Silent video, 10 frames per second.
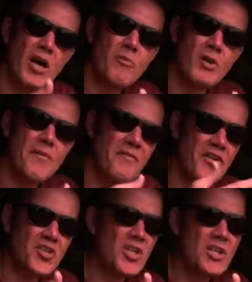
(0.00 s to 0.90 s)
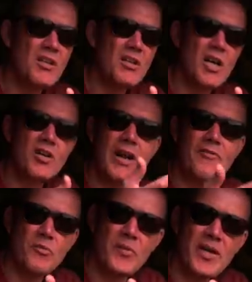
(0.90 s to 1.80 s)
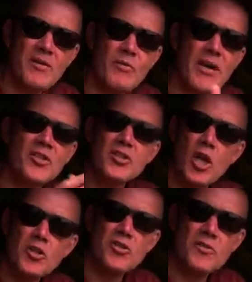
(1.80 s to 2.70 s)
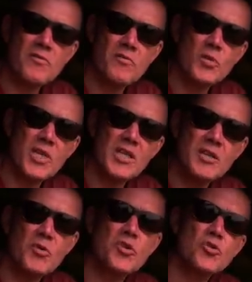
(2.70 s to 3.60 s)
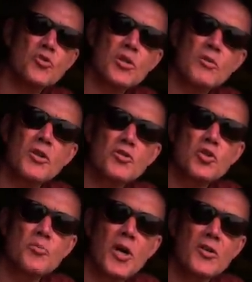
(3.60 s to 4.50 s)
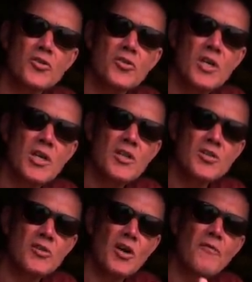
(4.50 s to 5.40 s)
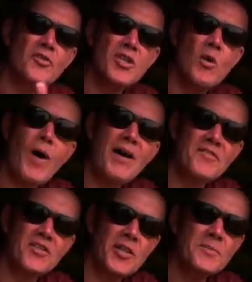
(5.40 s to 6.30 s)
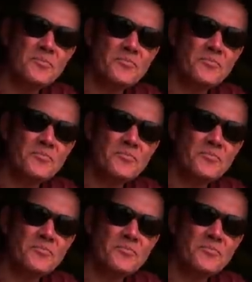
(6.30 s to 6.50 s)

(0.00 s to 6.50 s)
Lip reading: right, well, I'm fishing a gravel pit where there's lots of weed, but there's also lots of spots. So that obviously a wafter,